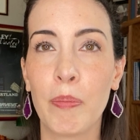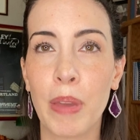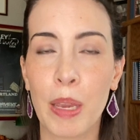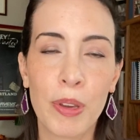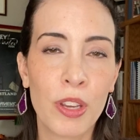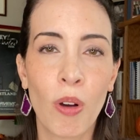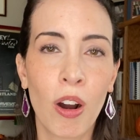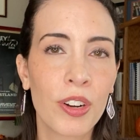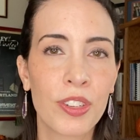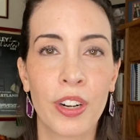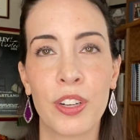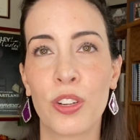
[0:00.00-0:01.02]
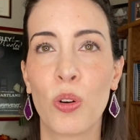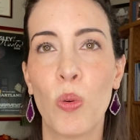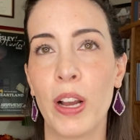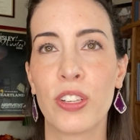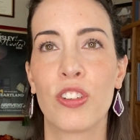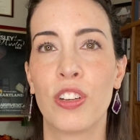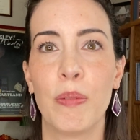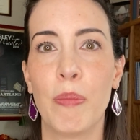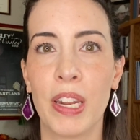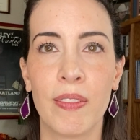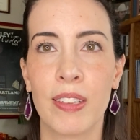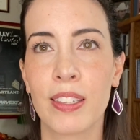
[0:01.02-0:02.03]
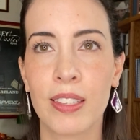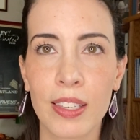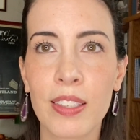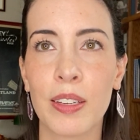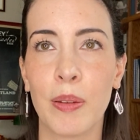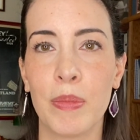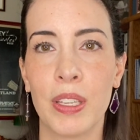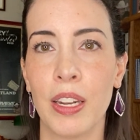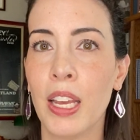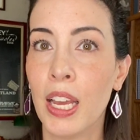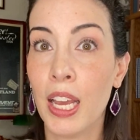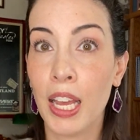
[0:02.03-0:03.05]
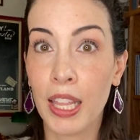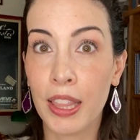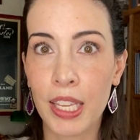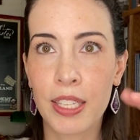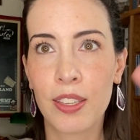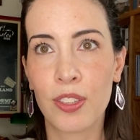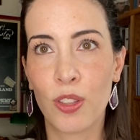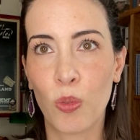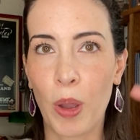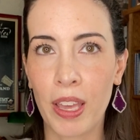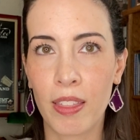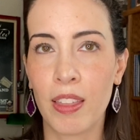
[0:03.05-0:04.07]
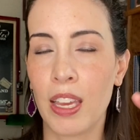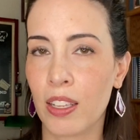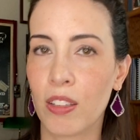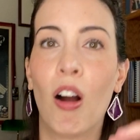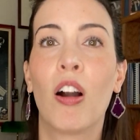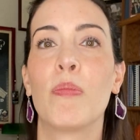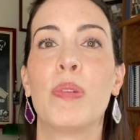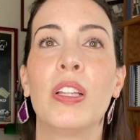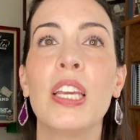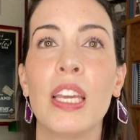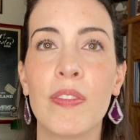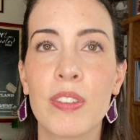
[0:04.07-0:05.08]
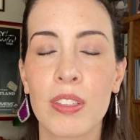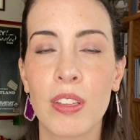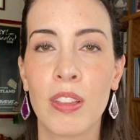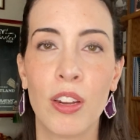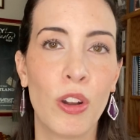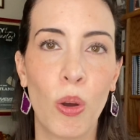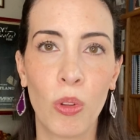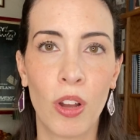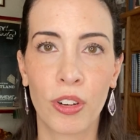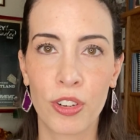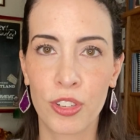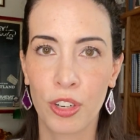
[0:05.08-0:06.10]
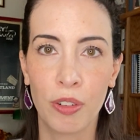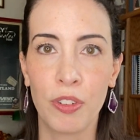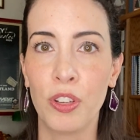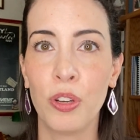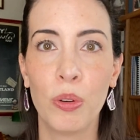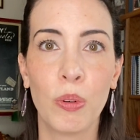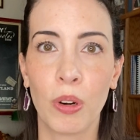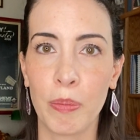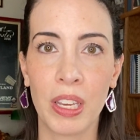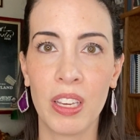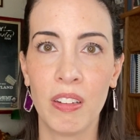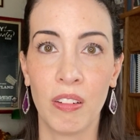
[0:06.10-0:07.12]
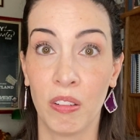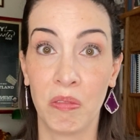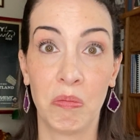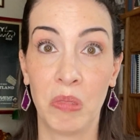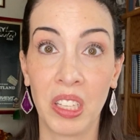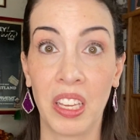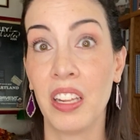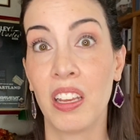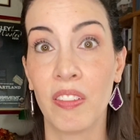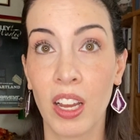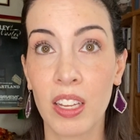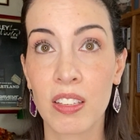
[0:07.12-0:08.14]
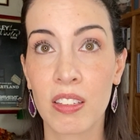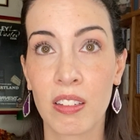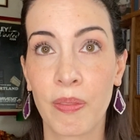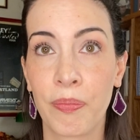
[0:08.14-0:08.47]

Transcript: maybe you are starting to question many of the systems and this is the way things are beliefs that no longer serve you or me or really any of us.